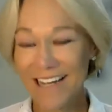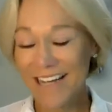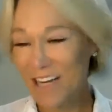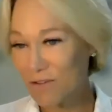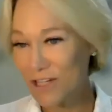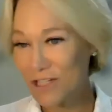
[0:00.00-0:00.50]

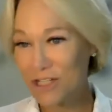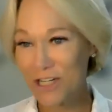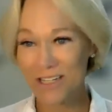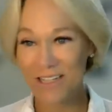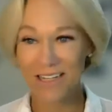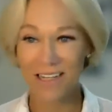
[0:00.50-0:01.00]

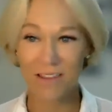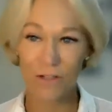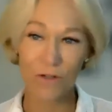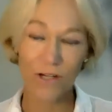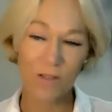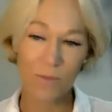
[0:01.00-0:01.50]
innovation in the
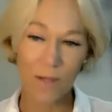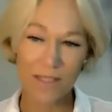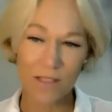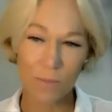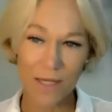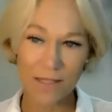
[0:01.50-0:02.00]
transplant
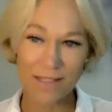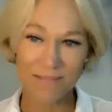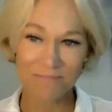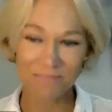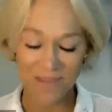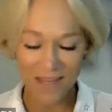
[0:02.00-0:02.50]
space.